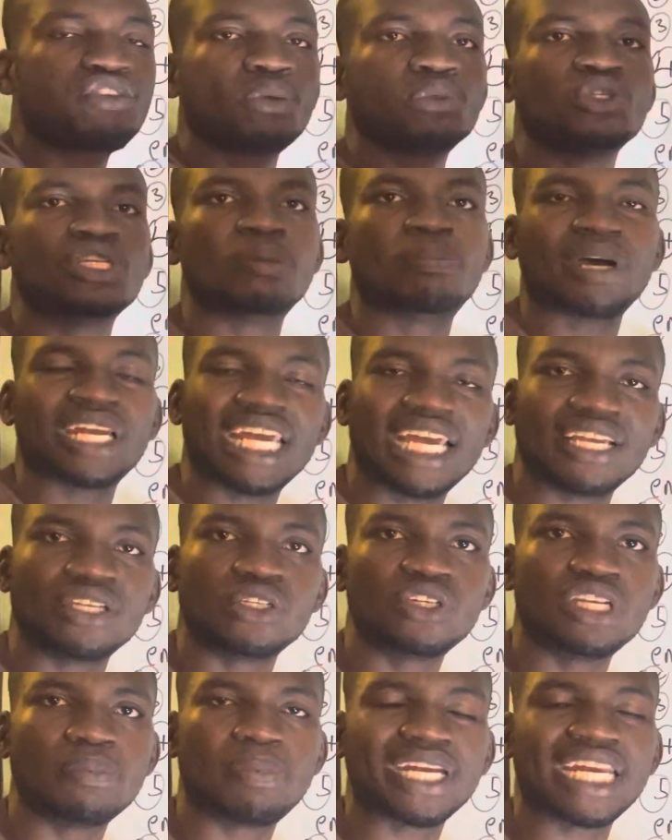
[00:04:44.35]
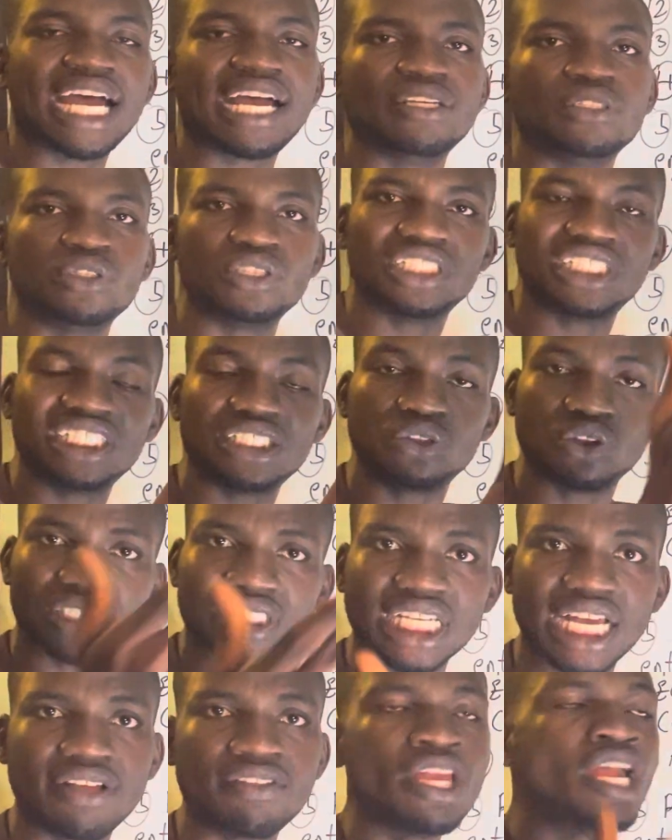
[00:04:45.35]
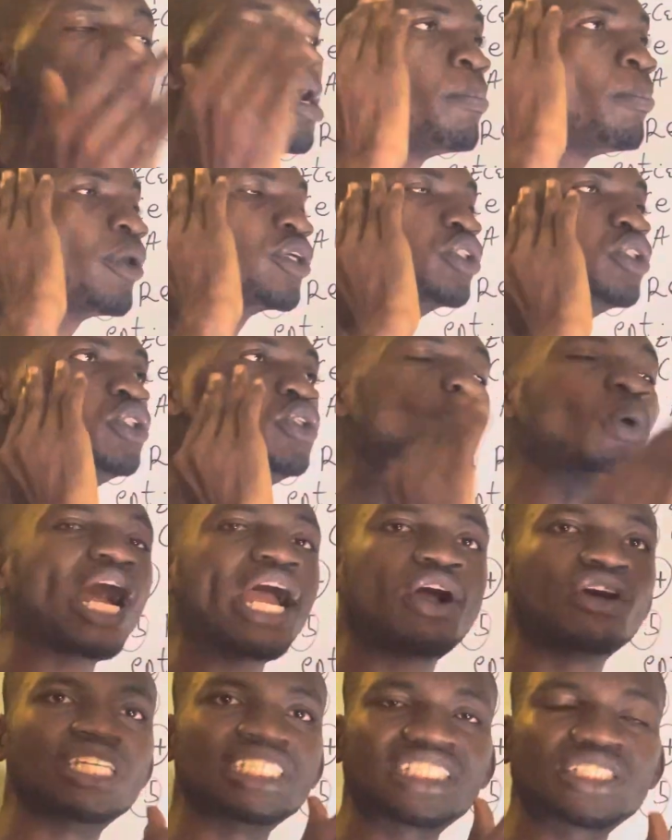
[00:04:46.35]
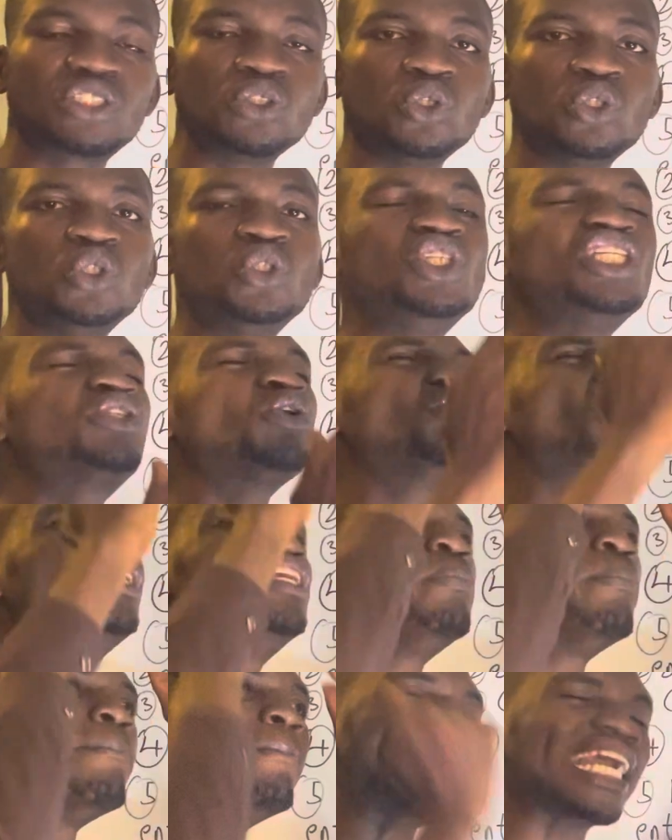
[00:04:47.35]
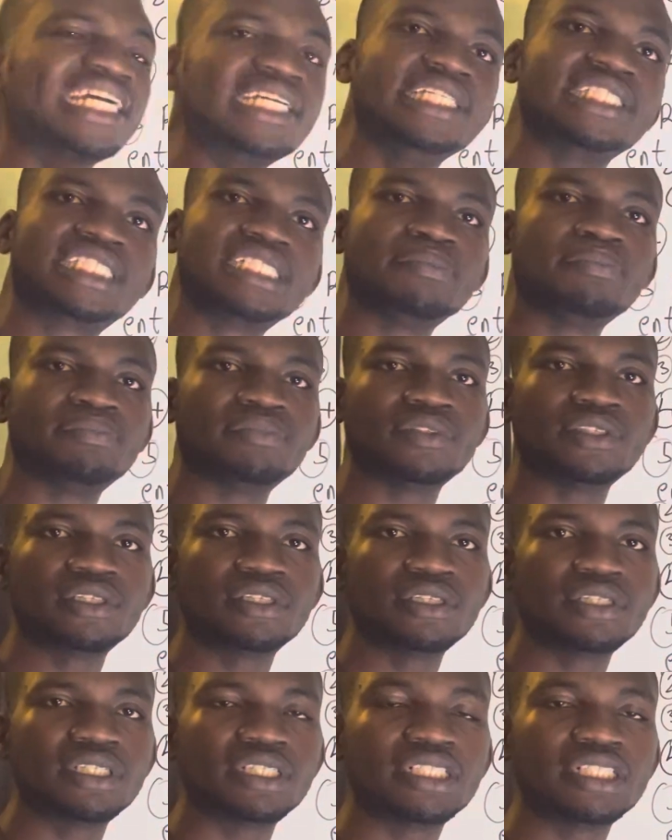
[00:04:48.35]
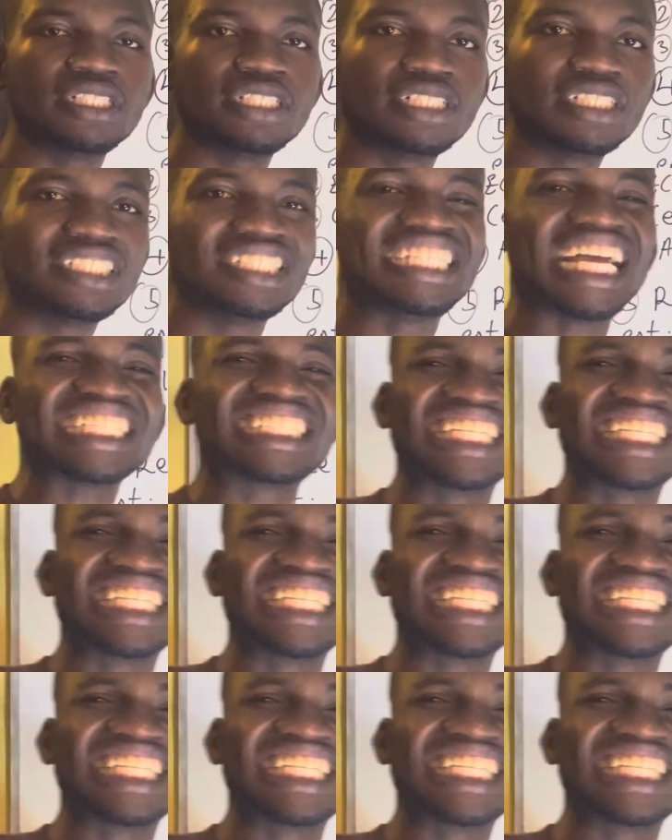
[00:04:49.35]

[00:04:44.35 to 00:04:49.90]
from Unibadan, you understand? But you are all these schools, you need to know the mechanism. They are